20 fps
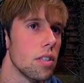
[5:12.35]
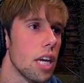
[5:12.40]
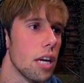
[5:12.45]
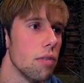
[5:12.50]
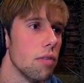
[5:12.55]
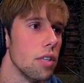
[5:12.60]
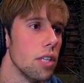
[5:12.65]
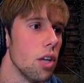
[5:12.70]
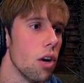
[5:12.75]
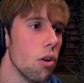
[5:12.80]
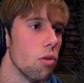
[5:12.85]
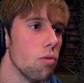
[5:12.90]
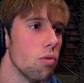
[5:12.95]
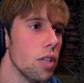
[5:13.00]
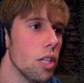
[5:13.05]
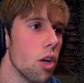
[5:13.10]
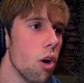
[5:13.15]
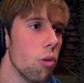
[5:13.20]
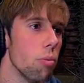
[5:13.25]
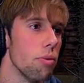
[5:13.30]
Okay, reload.
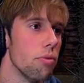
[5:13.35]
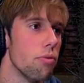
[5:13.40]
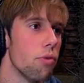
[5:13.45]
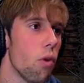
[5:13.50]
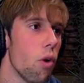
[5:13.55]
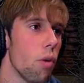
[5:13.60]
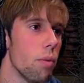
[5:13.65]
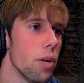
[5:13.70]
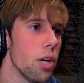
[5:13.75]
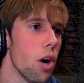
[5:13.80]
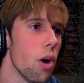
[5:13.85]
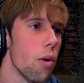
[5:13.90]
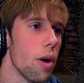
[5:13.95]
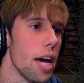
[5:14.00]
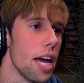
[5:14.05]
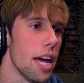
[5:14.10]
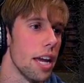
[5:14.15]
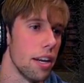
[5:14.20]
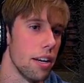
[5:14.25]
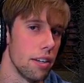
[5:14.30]
Reload before we
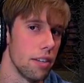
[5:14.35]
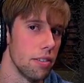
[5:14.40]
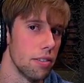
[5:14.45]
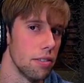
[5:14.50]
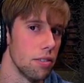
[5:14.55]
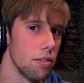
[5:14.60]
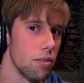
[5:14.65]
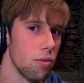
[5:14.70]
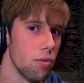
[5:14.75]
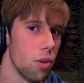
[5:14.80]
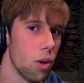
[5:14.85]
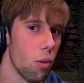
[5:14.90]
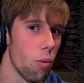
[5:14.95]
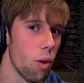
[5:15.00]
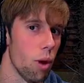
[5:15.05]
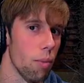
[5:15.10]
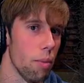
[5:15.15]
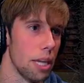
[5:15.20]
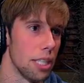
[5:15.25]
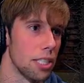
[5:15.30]
go ahead. We
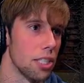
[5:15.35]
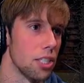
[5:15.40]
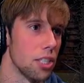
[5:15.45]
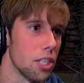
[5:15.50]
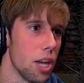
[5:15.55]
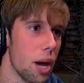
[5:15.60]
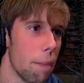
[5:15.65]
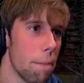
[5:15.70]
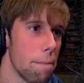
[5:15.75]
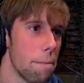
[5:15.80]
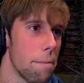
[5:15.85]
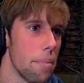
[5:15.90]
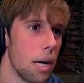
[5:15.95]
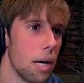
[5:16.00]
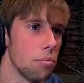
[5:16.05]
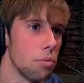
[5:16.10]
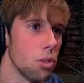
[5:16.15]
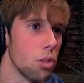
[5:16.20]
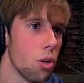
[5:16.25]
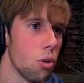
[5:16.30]
don't want to mess this up.
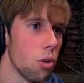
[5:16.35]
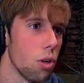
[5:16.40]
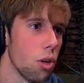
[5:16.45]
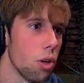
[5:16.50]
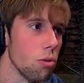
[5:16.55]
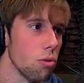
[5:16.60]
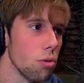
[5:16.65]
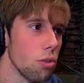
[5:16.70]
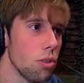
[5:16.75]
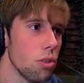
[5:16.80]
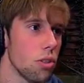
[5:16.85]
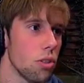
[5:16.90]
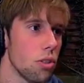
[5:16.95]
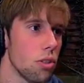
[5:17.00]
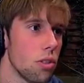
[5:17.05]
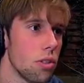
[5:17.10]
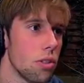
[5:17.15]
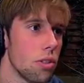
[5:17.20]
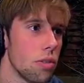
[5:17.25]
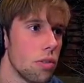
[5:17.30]
I'm so close.
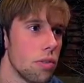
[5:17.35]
